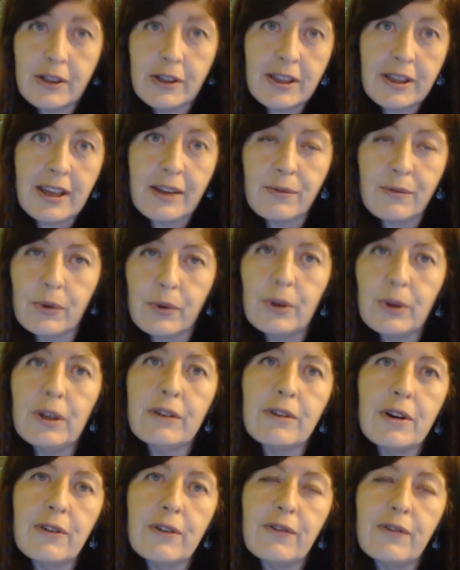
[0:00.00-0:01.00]
the
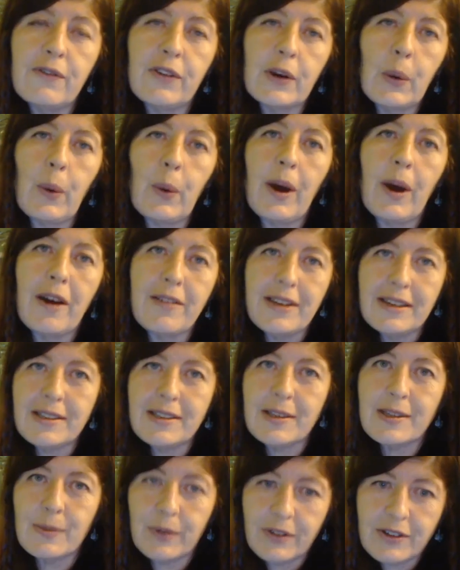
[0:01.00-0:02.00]
ruler of
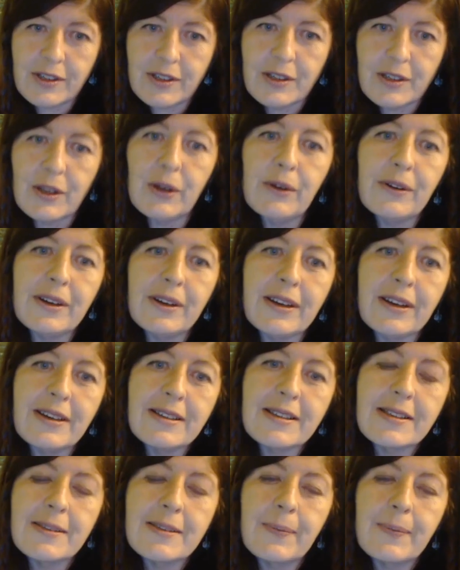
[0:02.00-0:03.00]
Aquarius, which is
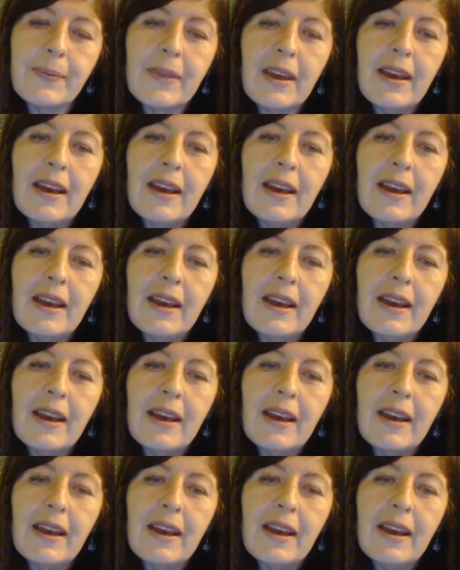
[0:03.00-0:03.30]
Uranus.